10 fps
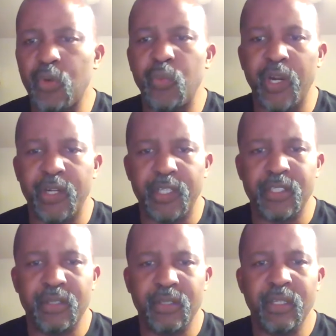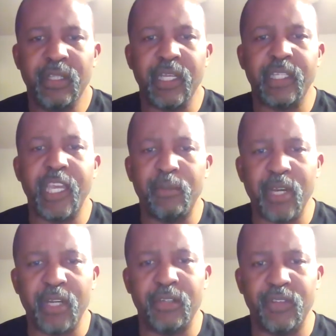awareness that
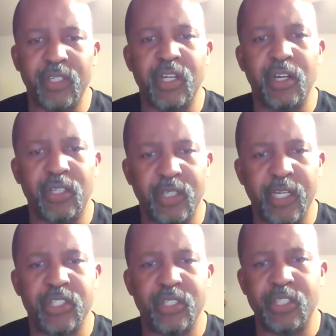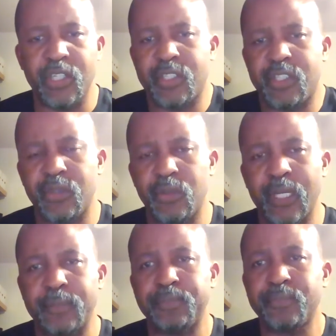came out of the card collection, just
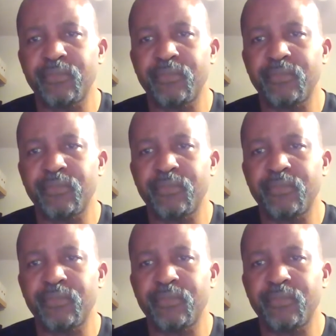to